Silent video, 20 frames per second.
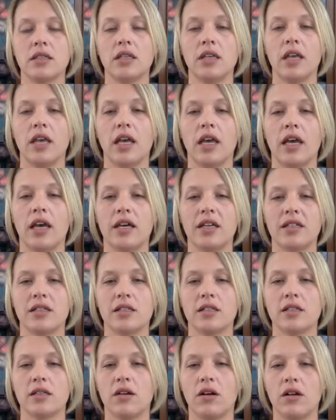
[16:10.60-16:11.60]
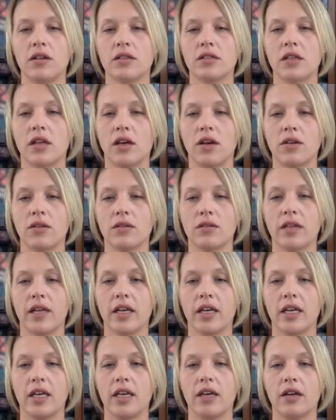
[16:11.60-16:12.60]
And also, like
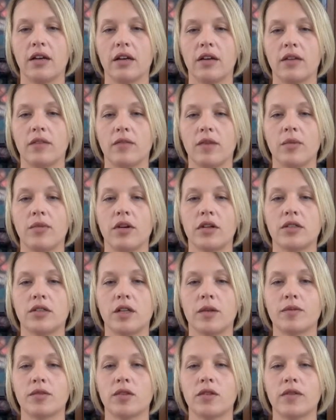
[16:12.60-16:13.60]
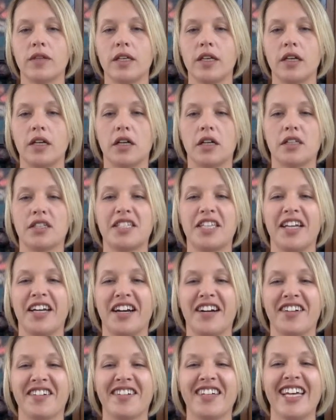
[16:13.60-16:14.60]
here, my bra straps are over here,
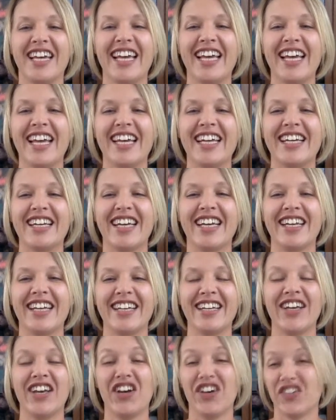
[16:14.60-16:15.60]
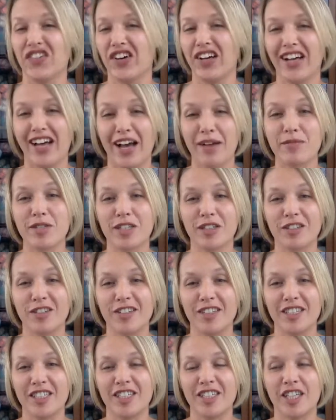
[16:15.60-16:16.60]
so it will
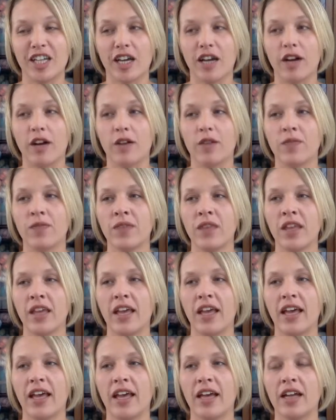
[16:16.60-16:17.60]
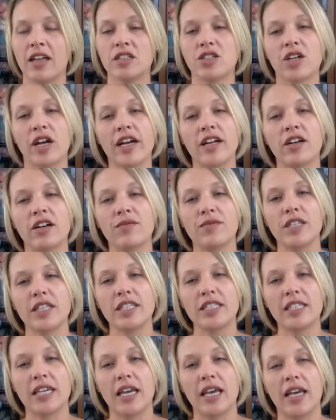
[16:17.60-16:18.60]
absolutely show. And I tried on with a
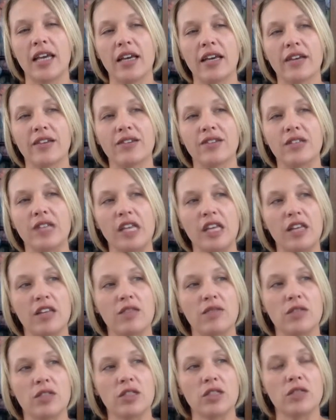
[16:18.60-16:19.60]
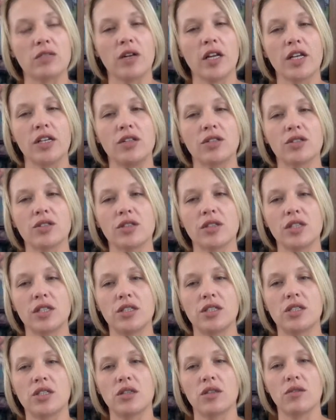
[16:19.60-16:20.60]
tank underneath, which is what I usually
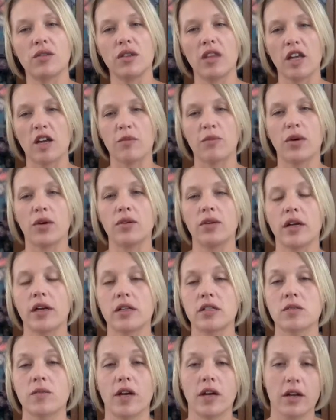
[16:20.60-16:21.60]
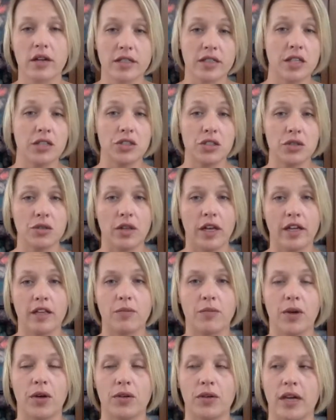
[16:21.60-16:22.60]
do with like a boat neck sweater, because I do like
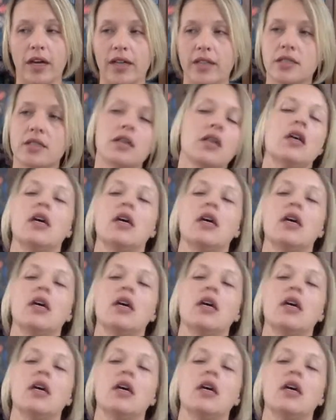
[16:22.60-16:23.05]
boat necks.